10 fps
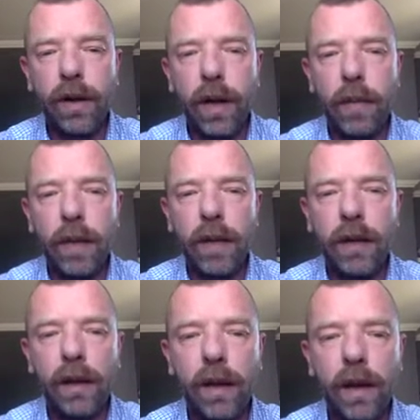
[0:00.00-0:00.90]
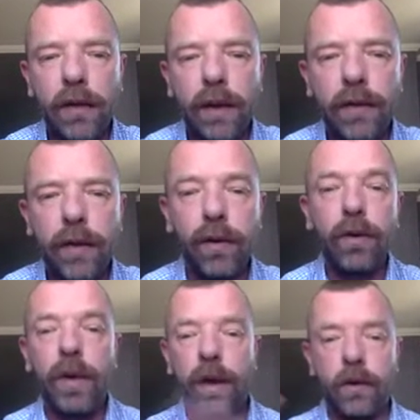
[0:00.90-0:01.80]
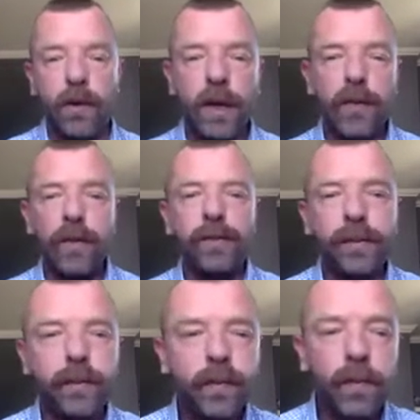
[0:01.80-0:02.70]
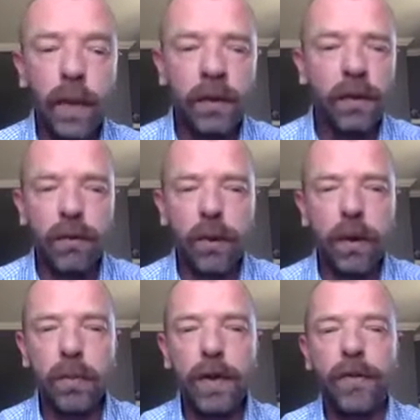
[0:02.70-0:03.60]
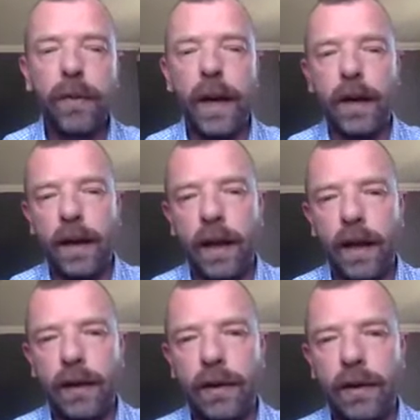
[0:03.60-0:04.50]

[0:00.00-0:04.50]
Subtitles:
But in the context of all the other reads, those were missed by the aligner.